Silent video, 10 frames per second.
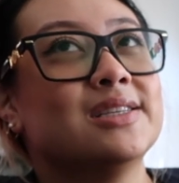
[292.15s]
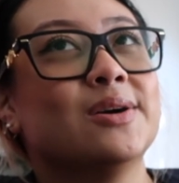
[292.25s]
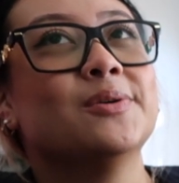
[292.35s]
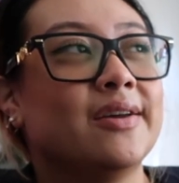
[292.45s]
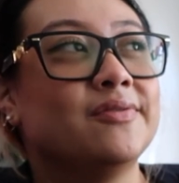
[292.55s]

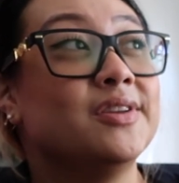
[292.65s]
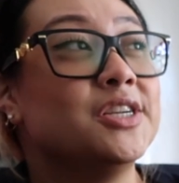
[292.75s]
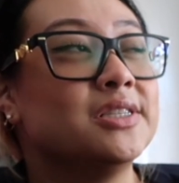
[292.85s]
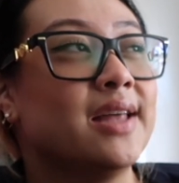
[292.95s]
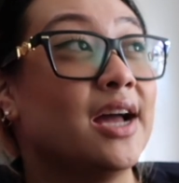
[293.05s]
So I
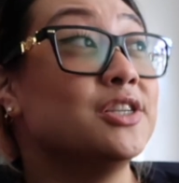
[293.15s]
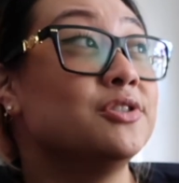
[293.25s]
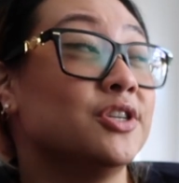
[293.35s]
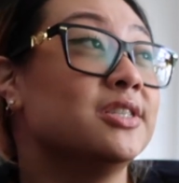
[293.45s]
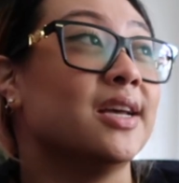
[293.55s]
finished
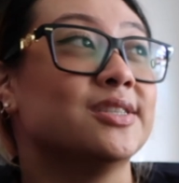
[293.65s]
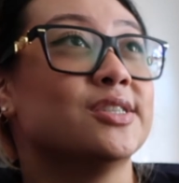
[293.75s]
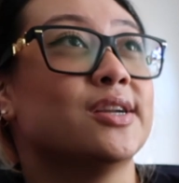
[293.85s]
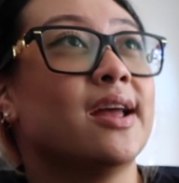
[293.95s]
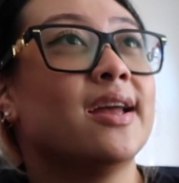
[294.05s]
that just
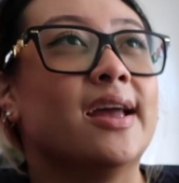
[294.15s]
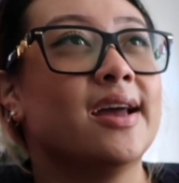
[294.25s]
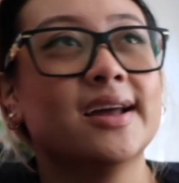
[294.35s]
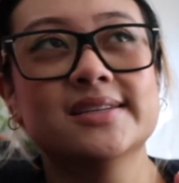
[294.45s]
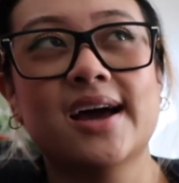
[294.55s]
yesterday,
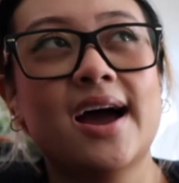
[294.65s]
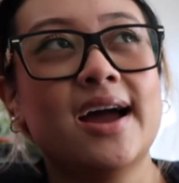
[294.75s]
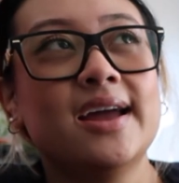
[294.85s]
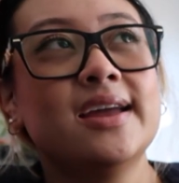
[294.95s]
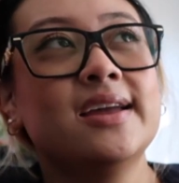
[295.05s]
and
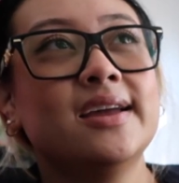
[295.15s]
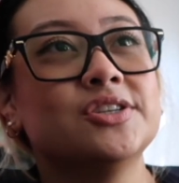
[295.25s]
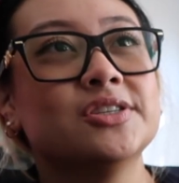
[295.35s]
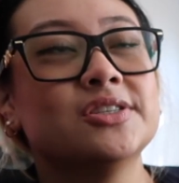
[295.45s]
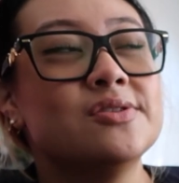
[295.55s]
I
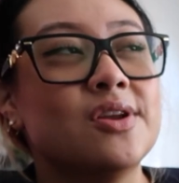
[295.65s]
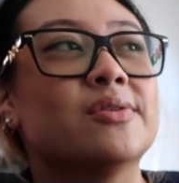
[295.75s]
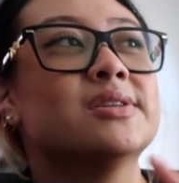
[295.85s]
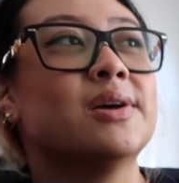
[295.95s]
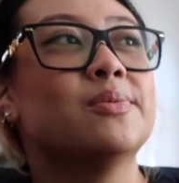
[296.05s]
just
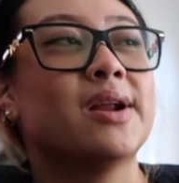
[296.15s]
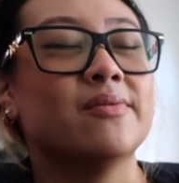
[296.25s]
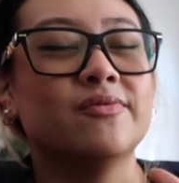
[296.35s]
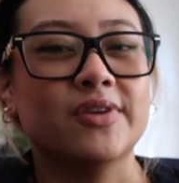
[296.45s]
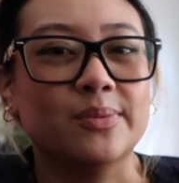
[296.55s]
noticed that when
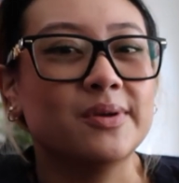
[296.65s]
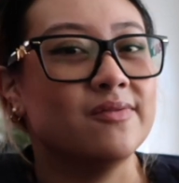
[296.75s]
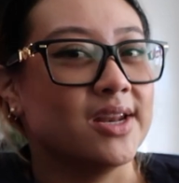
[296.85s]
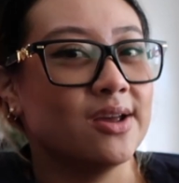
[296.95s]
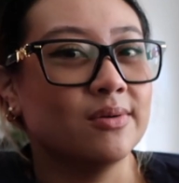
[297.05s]
I'm filming
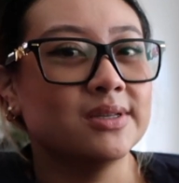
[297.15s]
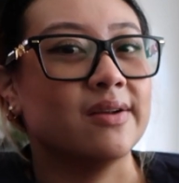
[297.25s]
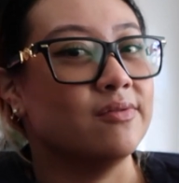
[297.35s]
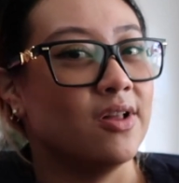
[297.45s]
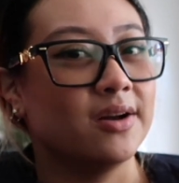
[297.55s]
videos and
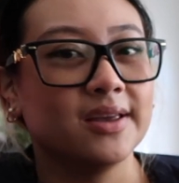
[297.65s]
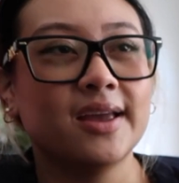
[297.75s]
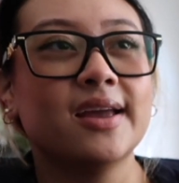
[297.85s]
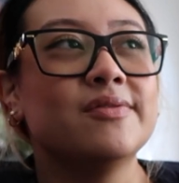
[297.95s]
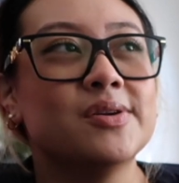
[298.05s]
I'm
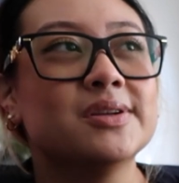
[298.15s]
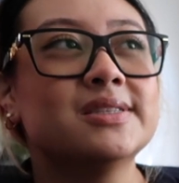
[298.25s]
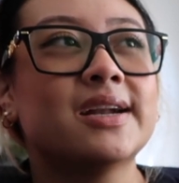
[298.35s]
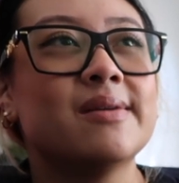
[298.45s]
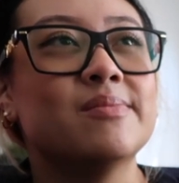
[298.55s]
vlogging, I've
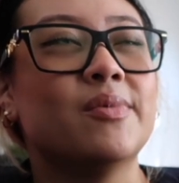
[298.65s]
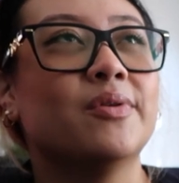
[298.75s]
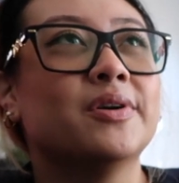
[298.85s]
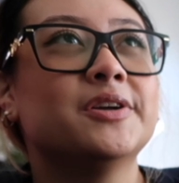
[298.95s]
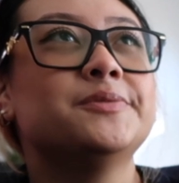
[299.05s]
noticed that I'm
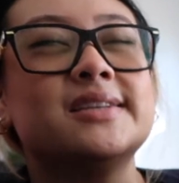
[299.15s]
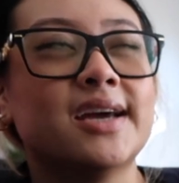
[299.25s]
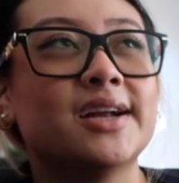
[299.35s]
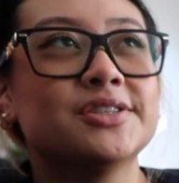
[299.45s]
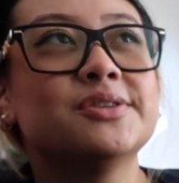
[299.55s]
more
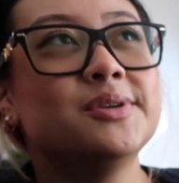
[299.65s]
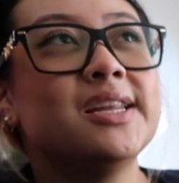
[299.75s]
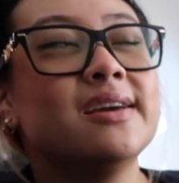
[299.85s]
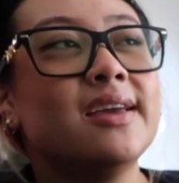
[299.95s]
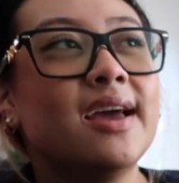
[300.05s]
attached to
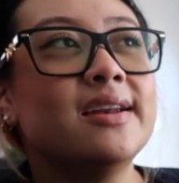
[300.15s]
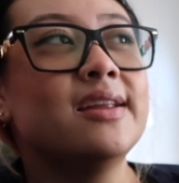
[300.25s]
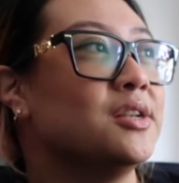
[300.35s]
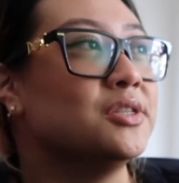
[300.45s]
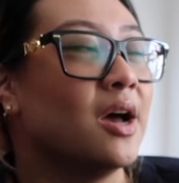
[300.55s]
reading
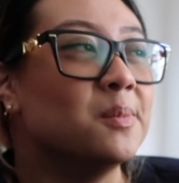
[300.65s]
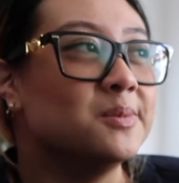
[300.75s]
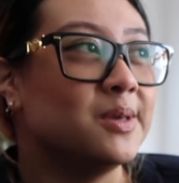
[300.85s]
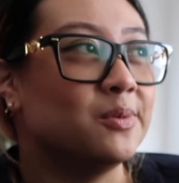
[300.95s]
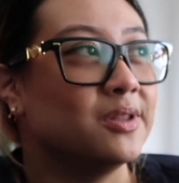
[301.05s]
again. It just
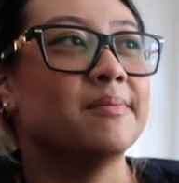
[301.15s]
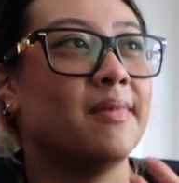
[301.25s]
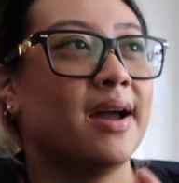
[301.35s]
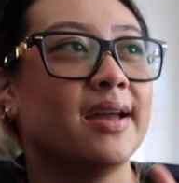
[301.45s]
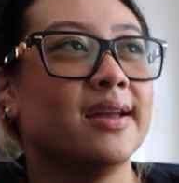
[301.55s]
helps me with
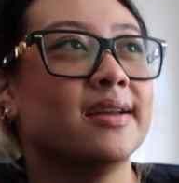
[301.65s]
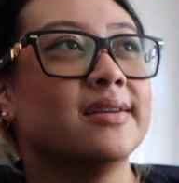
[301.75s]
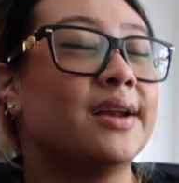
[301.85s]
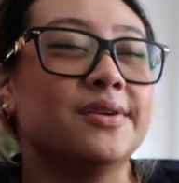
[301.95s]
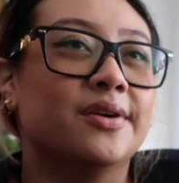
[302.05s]
my,
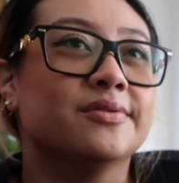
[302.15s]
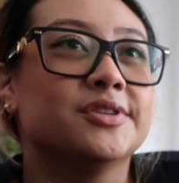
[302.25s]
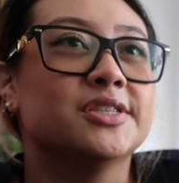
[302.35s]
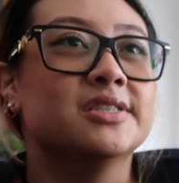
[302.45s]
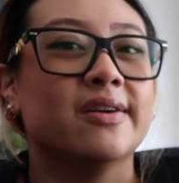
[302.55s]
I don't know,
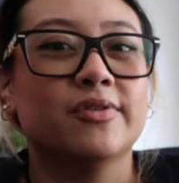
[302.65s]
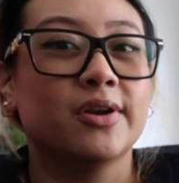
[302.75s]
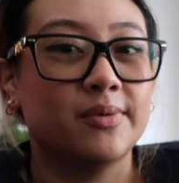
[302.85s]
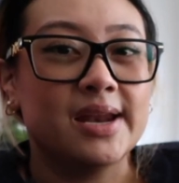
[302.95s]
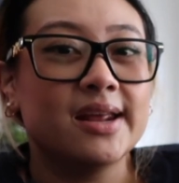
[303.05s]
just
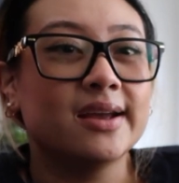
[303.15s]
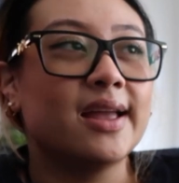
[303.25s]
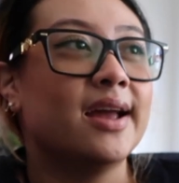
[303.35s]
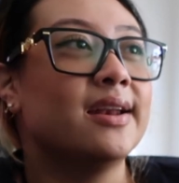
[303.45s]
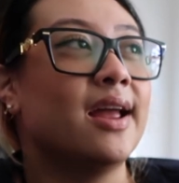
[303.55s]
endeavoring reading
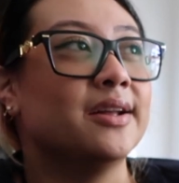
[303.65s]
again.